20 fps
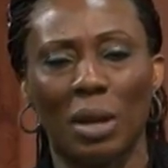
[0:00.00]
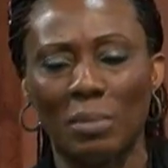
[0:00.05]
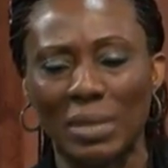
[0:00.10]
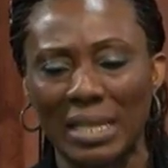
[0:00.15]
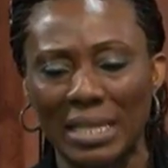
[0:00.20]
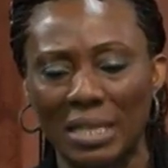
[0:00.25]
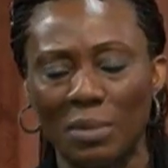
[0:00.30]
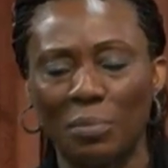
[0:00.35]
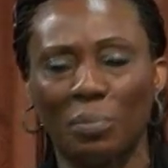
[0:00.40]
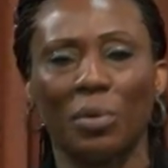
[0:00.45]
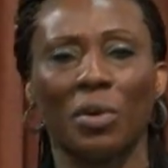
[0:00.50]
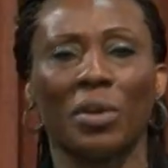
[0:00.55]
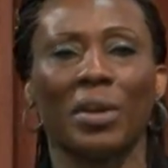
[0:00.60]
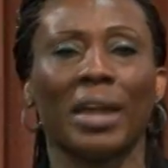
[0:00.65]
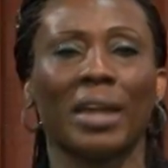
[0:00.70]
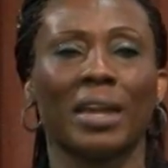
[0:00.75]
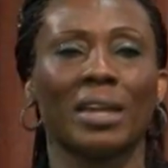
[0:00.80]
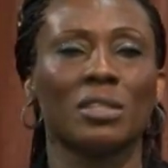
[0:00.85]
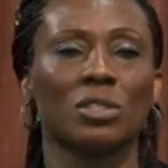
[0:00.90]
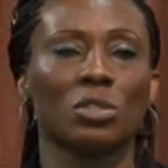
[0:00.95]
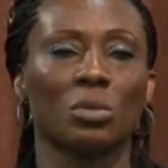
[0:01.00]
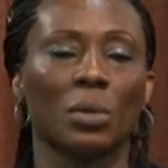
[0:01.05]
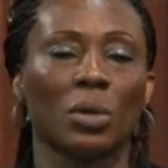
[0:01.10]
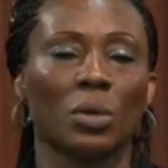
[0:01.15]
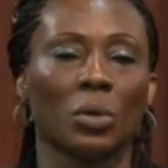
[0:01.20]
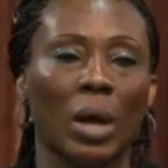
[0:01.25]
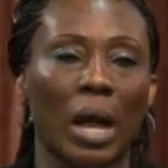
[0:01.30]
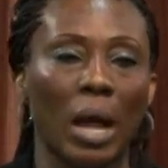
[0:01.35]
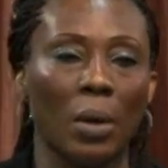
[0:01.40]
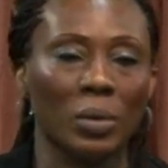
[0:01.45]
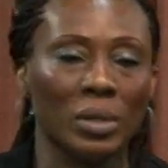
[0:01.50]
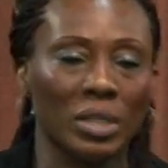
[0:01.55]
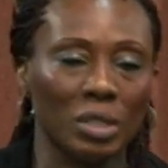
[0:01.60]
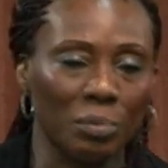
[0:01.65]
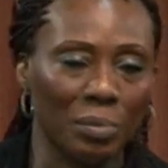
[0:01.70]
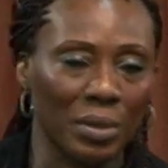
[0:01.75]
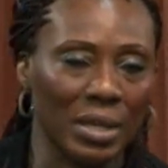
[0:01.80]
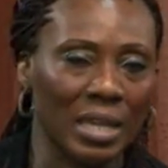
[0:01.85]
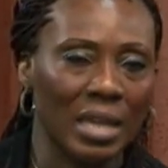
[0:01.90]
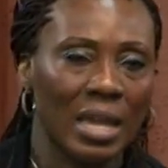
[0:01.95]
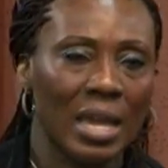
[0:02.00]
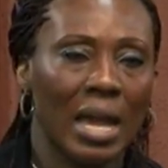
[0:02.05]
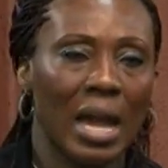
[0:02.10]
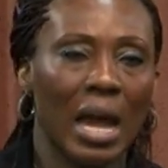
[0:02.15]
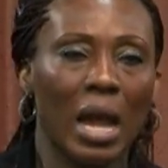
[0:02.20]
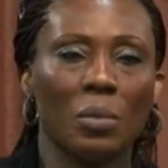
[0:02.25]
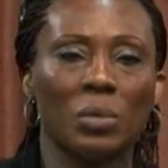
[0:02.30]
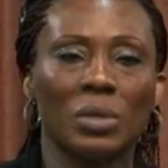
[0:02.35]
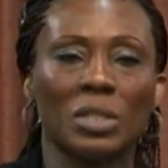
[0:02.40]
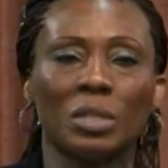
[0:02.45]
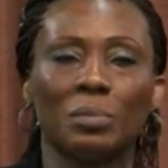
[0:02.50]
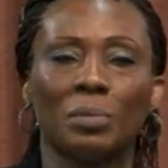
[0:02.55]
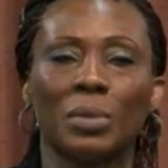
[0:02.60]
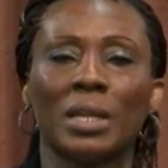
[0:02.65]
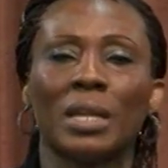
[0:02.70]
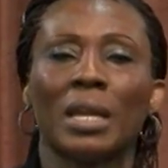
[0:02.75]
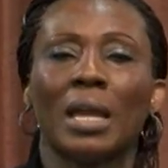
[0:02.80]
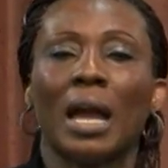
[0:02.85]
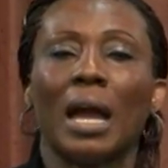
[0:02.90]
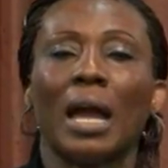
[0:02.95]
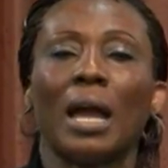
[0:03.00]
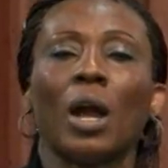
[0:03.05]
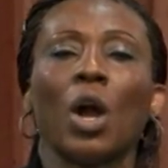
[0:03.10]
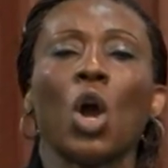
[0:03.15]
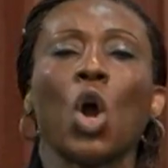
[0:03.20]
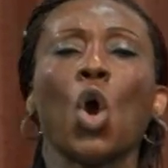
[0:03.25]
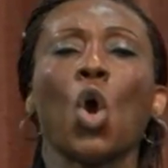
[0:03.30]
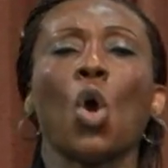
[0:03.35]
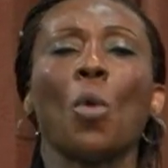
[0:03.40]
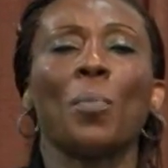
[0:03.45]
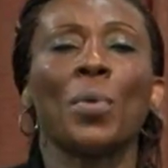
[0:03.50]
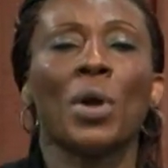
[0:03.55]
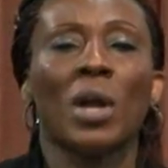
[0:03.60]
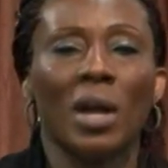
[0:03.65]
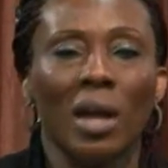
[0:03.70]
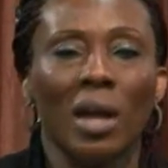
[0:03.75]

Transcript: I'm leading prayer again tomorrow. How will it be? How will it be? I hope.